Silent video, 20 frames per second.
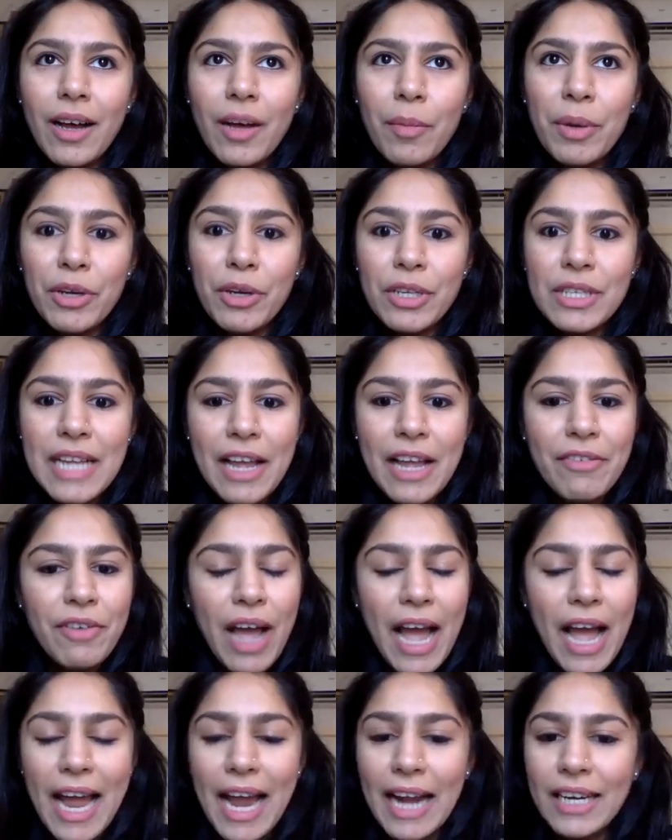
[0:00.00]
because I
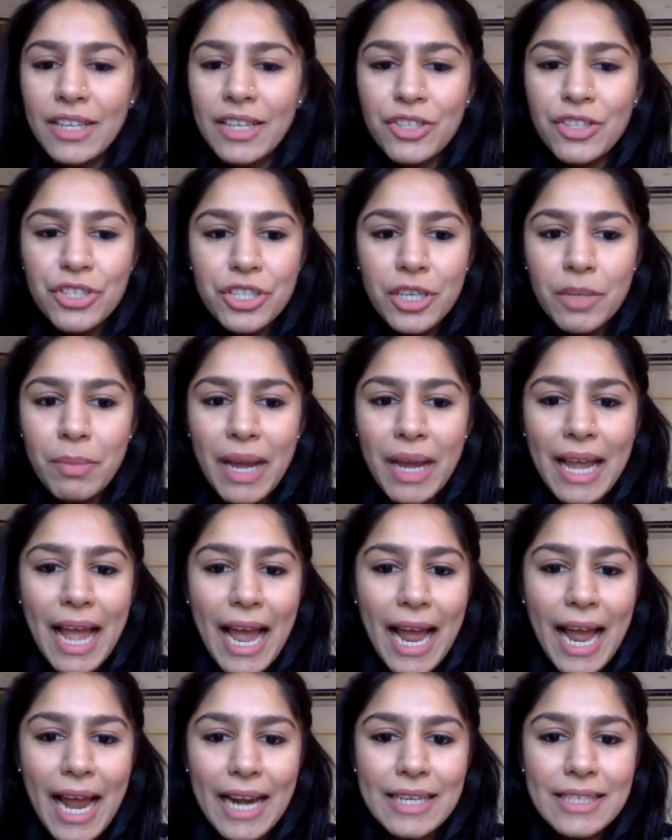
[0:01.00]
had injured my
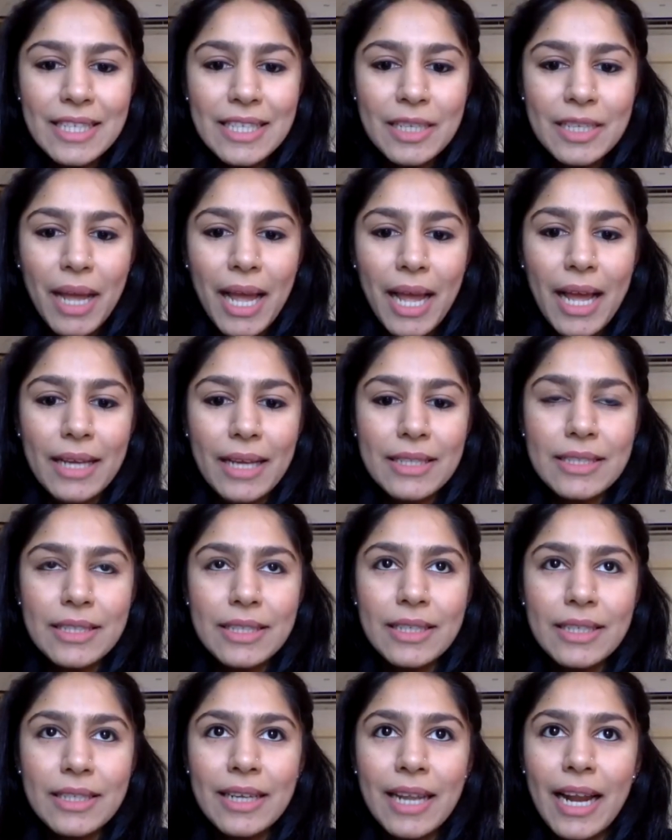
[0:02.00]
hands in my
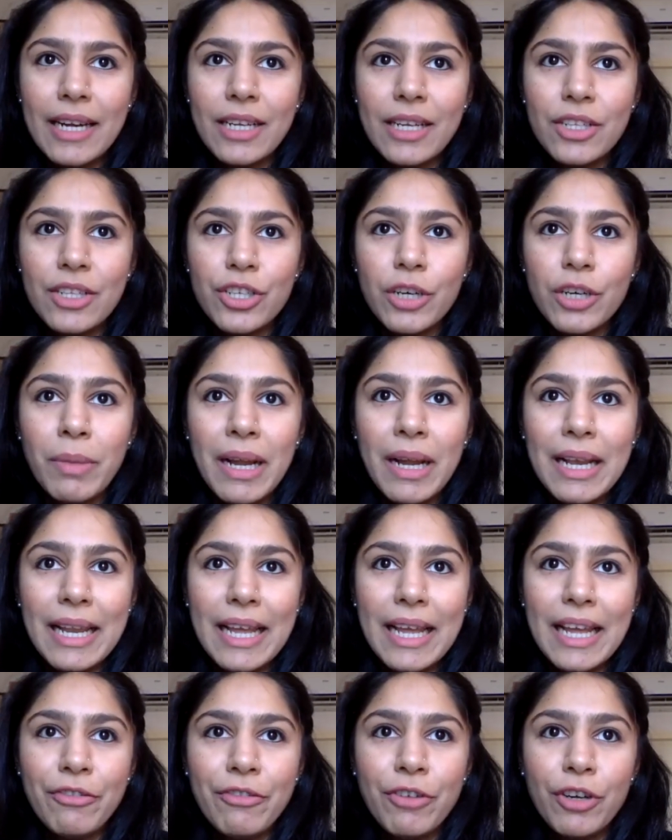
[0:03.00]
accident. I had injured my leg for